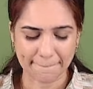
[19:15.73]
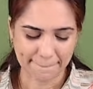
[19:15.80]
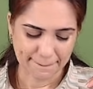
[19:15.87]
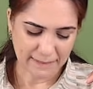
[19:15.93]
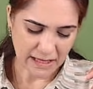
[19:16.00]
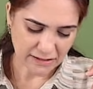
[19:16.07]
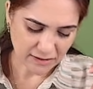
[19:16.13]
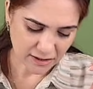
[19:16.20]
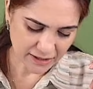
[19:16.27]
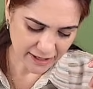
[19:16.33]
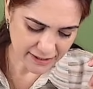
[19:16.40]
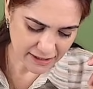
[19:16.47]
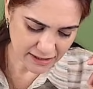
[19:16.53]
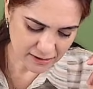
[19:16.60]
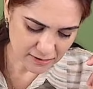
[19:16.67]
Then the
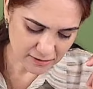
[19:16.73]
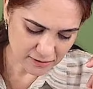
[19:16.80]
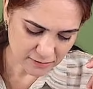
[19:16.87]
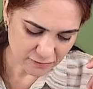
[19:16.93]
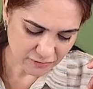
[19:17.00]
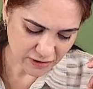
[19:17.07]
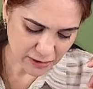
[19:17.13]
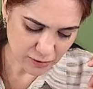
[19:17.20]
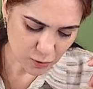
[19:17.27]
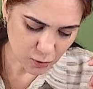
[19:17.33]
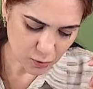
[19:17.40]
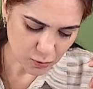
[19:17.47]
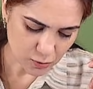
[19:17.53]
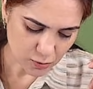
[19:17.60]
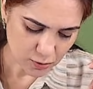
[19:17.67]
creditor will
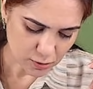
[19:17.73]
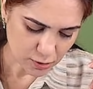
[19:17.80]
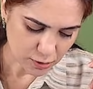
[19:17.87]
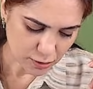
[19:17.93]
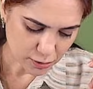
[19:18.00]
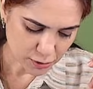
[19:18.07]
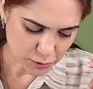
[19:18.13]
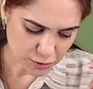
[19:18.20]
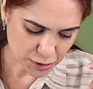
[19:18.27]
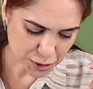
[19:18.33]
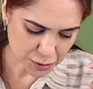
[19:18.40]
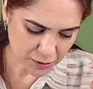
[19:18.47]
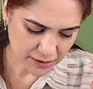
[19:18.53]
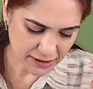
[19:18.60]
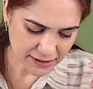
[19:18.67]
go to the
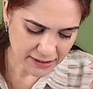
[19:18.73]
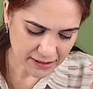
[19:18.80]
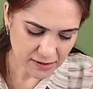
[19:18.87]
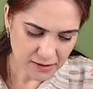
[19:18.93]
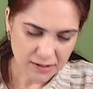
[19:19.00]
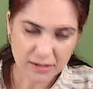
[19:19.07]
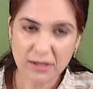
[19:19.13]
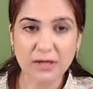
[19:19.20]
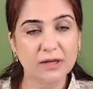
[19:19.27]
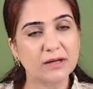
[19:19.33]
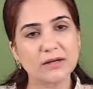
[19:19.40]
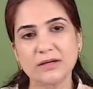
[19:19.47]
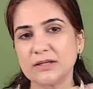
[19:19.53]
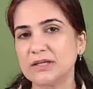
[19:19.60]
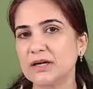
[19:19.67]
surety.
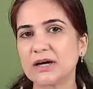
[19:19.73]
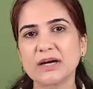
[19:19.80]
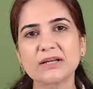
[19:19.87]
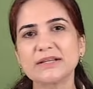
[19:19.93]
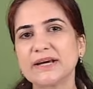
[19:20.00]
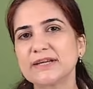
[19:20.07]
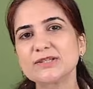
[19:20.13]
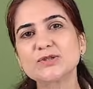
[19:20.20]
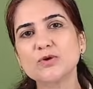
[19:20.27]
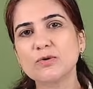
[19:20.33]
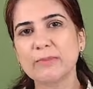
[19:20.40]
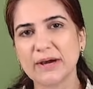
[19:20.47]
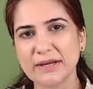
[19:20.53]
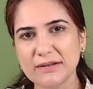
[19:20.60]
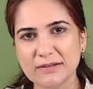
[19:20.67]
Here there is no
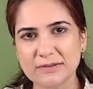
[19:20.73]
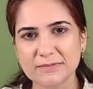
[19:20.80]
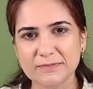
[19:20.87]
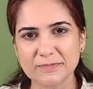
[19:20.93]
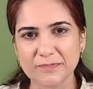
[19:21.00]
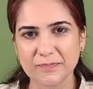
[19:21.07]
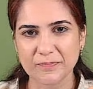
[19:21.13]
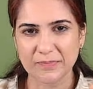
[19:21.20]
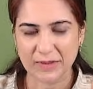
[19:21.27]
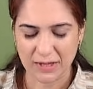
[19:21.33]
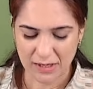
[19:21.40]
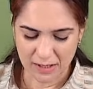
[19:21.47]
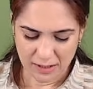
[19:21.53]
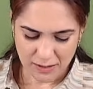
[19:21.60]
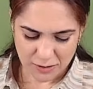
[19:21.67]
minor.
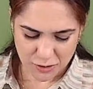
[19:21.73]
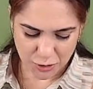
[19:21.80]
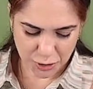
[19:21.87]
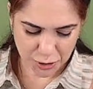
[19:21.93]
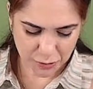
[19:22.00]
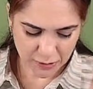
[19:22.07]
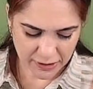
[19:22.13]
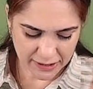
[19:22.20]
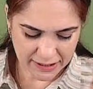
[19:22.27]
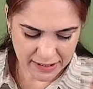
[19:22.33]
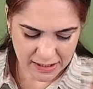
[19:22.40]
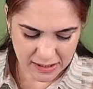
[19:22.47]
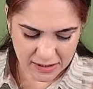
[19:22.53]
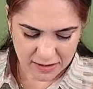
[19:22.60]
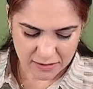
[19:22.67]
So
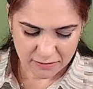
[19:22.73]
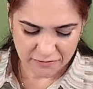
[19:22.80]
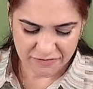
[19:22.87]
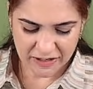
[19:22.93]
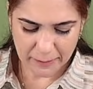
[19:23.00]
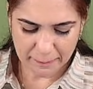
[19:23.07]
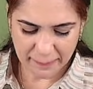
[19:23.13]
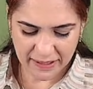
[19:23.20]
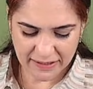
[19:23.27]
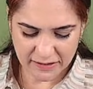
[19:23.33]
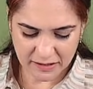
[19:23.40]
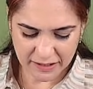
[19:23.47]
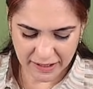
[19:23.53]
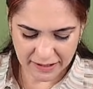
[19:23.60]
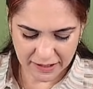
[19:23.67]
surety will pay the
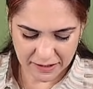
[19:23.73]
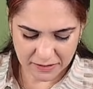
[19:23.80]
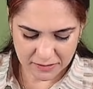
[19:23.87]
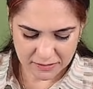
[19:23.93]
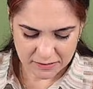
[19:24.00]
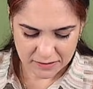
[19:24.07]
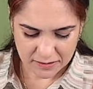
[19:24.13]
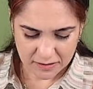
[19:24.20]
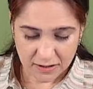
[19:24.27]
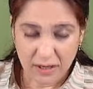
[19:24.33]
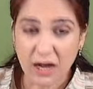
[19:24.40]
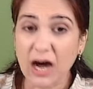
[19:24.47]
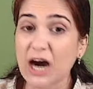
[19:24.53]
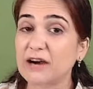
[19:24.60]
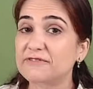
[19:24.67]
creditor.
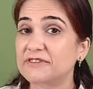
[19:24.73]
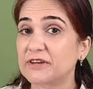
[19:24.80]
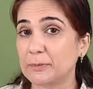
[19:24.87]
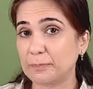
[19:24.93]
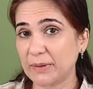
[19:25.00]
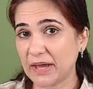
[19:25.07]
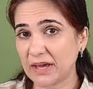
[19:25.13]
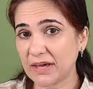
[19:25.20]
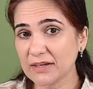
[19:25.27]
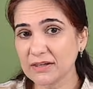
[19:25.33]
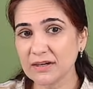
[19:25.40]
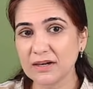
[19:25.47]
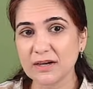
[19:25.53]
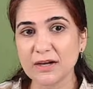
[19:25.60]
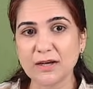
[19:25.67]
After
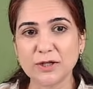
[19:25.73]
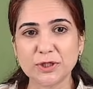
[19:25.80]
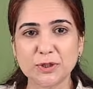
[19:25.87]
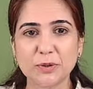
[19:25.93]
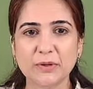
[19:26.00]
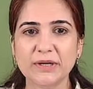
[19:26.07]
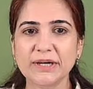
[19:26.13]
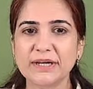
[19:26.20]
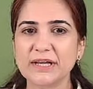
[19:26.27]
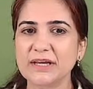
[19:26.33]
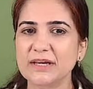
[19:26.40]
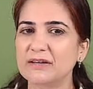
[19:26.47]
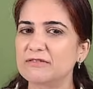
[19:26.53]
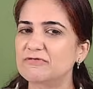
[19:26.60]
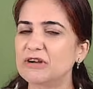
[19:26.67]
paying,
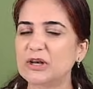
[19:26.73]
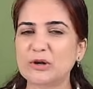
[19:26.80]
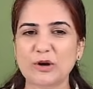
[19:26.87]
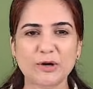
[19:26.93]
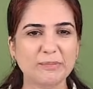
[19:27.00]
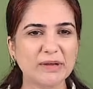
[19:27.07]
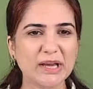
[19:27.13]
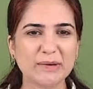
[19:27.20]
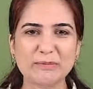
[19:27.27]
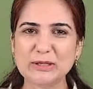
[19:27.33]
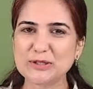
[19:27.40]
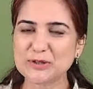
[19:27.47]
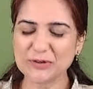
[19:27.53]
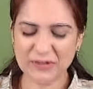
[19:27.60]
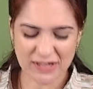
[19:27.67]
surety will not be able
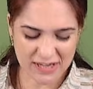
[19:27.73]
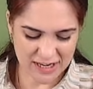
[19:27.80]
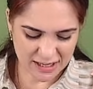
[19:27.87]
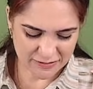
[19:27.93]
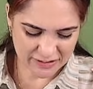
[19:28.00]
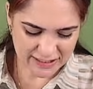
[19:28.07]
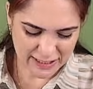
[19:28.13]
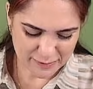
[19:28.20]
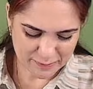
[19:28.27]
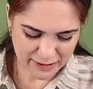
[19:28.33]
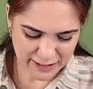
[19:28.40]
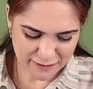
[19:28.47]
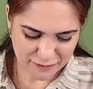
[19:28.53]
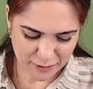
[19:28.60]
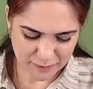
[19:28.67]
to recover that
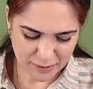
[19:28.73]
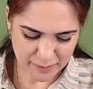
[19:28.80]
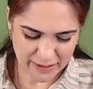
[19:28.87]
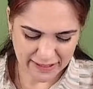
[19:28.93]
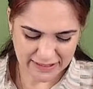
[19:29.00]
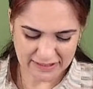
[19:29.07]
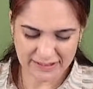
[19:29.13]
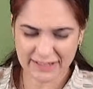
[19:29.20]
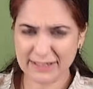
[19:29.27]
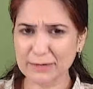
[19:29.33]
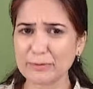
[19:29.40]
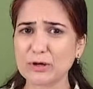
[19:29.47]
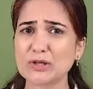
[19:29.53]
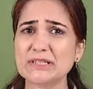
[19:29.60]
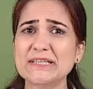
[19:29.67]
money from the minor debtor
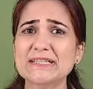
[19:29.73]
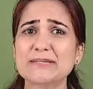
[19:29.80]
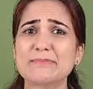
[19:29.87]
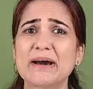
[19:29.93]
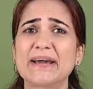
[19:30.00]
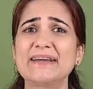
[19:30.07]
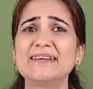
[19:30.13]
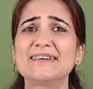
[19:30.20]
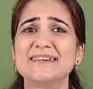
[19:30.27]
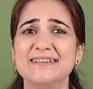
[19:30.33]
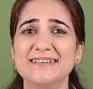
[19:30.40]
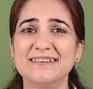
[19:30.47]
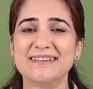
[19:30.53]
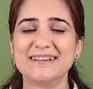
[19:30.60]
because he is a minor.